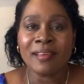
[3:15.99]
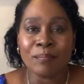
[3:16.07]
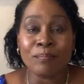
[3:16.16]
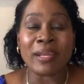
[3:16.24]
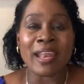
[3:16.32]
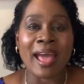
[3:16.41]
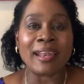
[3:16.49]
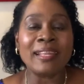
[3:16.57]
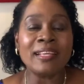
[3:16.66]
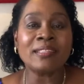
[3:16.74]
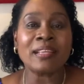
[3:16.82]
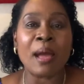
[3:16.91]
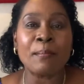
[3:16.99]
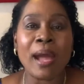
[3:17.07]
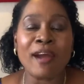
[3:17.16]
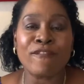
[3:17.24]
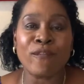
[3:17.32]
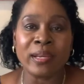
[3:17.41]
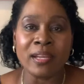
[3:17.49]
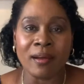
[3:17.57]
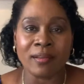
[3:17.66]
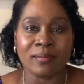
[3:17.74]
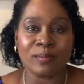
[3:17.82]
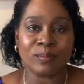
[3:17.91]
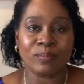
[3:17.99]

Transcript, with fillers: but at least I'm halfway done.